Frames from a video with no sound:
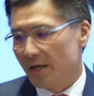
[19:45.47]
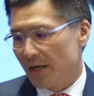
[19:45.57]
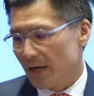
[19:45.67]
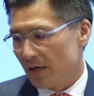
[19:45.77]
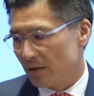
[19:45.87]

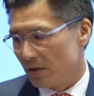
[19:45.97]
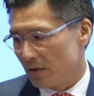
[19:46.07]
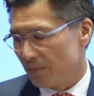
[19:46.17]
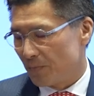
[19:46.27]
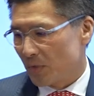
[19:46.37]
And
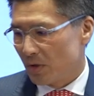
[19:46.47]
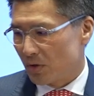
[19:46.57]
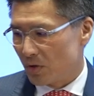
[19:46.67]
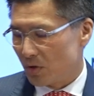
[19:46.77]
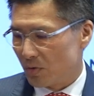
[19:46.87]

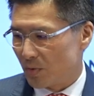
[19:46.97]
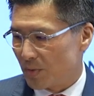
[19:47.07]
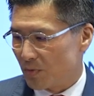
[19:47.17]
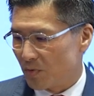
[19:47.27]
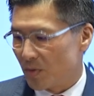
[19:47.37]

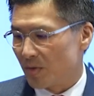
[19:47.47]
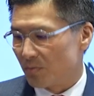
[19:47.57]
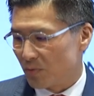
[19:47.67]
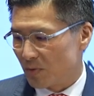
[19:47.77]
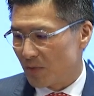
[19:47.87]

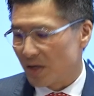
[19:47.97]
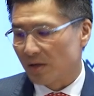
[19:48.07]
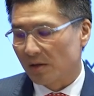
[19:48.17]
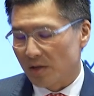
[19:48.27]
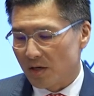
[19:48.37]
we made
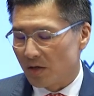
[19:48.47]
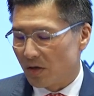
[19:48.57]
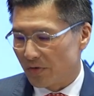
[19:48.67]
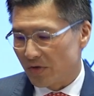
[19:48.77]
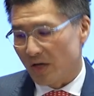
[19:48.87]
it clear
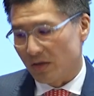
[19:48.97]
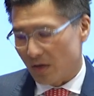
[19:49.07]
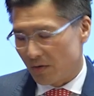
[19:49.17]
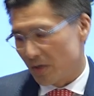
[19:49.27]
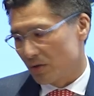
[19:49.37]
on that
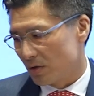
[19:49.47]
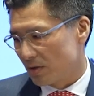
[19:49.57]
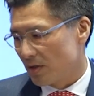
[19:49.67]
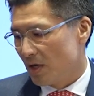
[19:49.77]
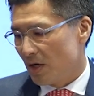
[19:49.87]
directions.